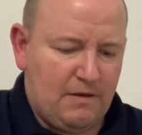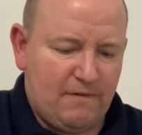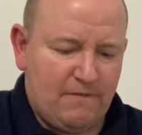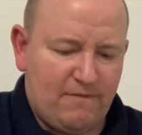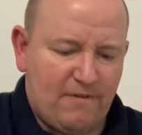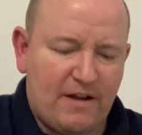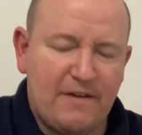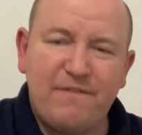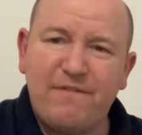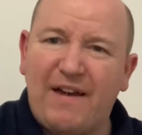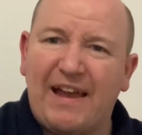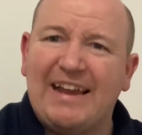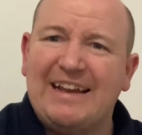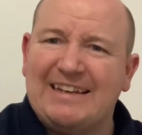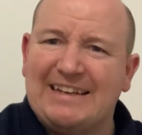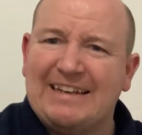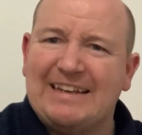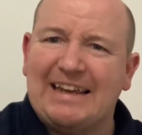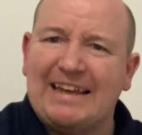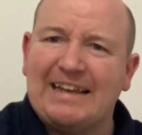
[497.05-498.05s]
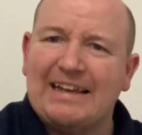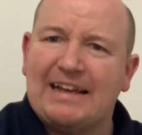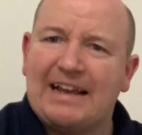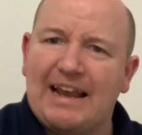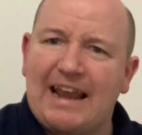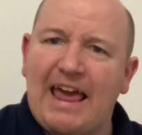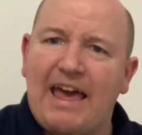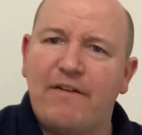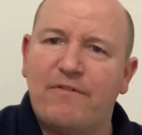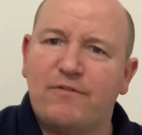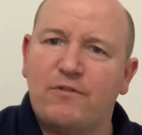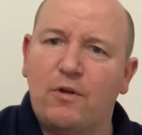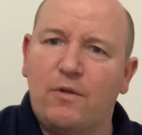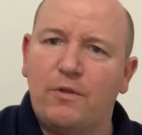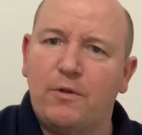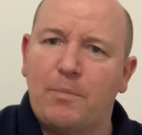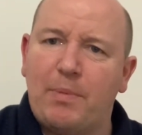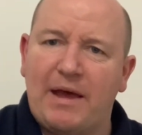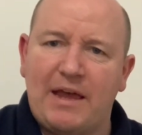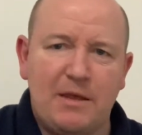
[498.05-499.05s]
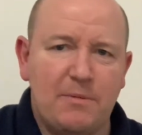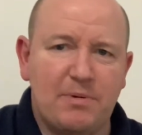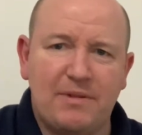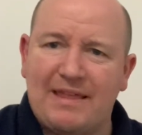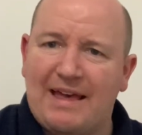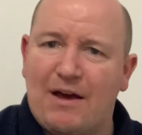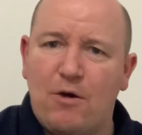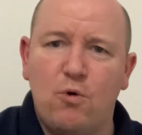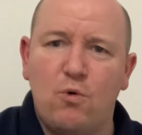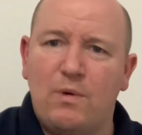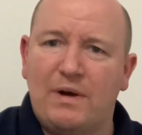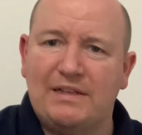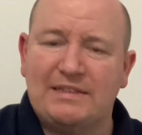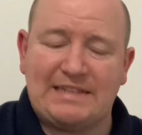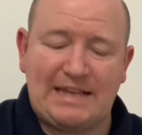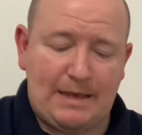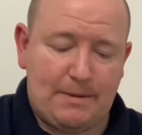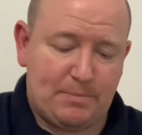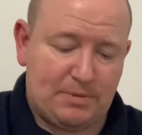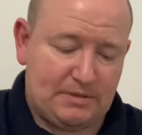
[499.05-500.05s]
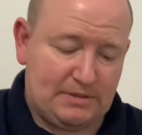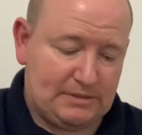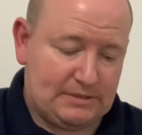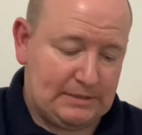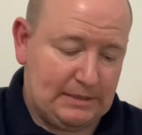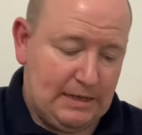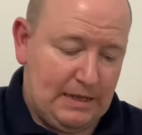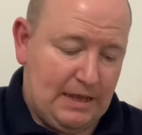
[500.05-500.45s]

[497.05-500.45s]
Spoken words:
very faded ink left on the paper. That always happens.